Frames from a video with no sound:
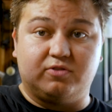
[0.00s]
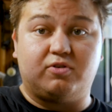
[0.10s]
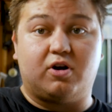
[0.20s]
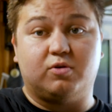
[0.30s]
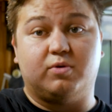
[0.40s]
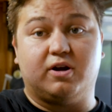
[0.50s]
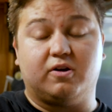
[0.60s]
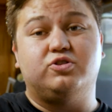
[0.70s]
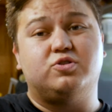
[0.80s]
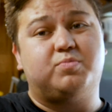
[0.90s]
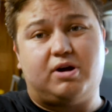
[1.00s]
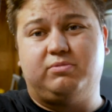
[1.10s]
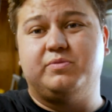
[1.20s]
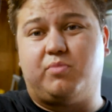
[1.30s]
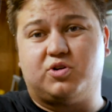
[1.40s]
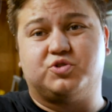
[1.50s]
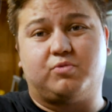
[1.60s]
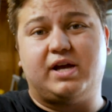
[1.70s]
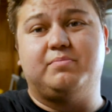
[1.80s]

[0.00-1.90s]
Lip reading: of hardware, you should probably march right